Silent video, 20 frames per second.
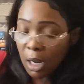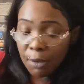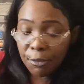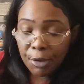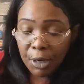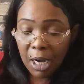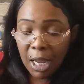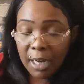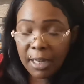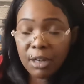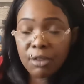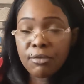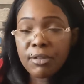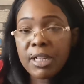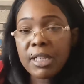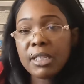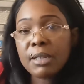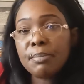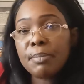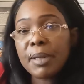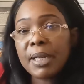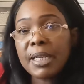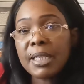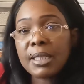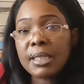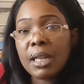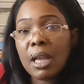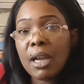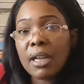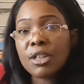If you like your reading,
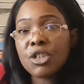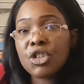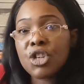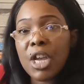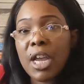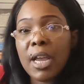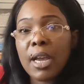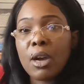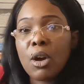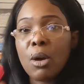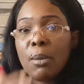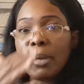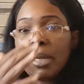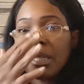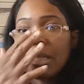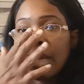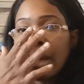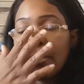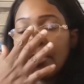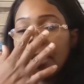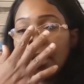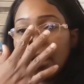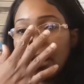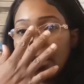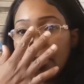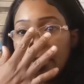please like, share, comment down below.